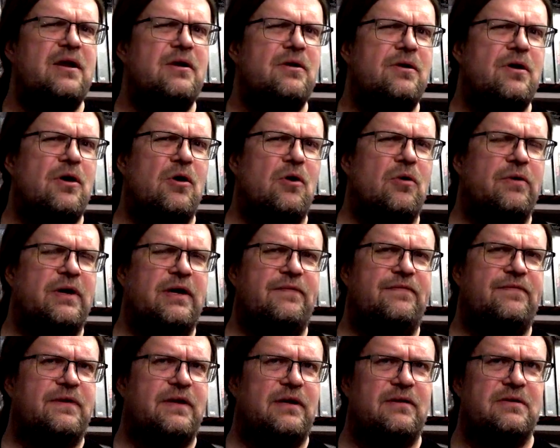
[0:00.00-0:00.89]
don't know
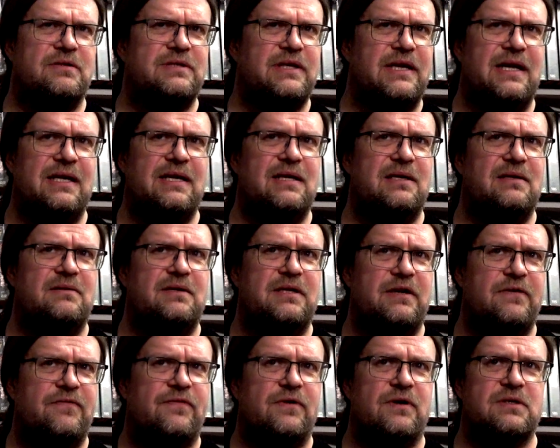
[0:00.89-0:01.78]
if there's any
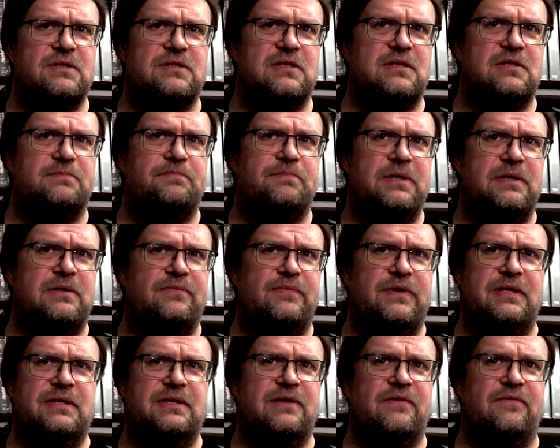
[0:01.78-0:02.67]
differences
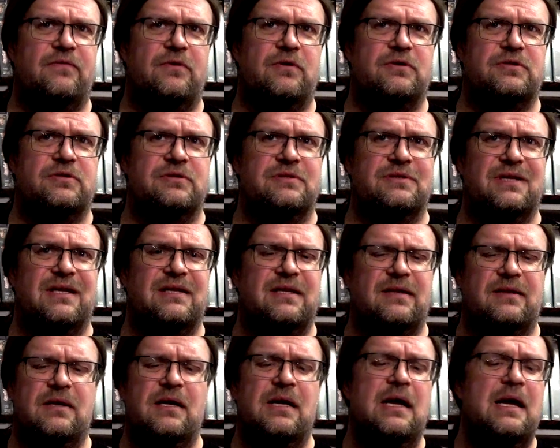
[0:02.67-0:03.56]
between the versions,
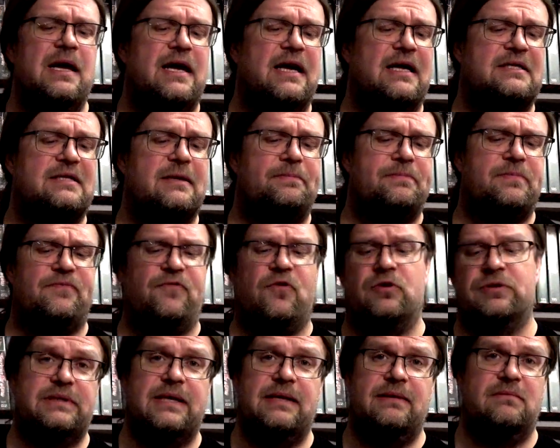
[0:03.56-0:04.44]
nothing except
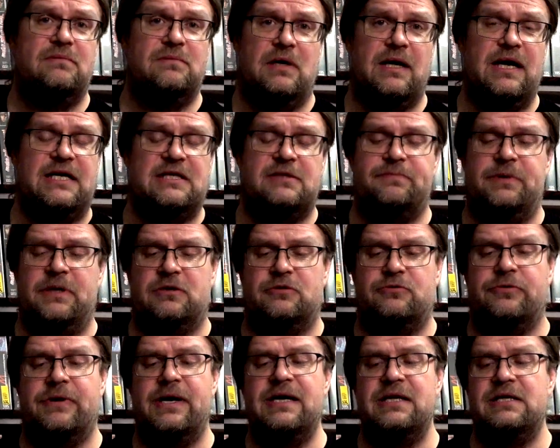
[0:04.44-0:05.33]
for the
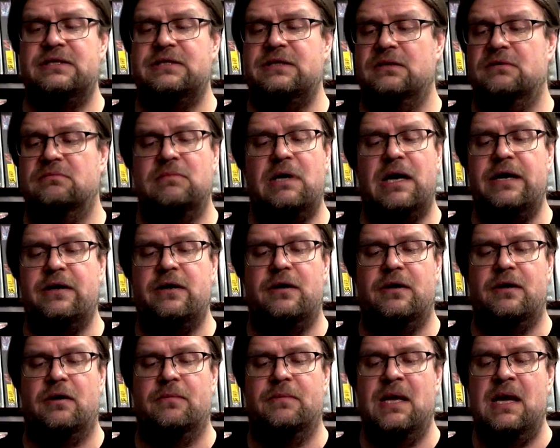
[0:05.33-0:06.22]
aspect ratio. I
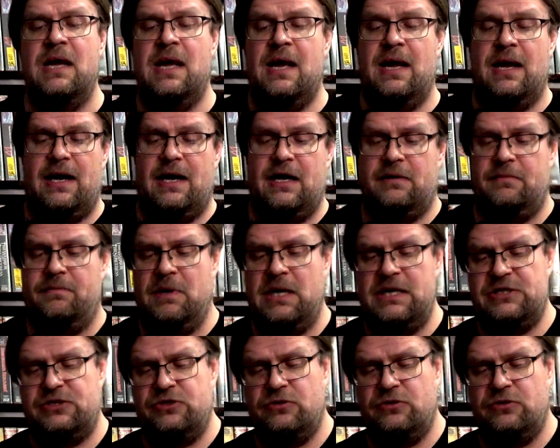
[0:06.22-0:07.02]
don't know. And mind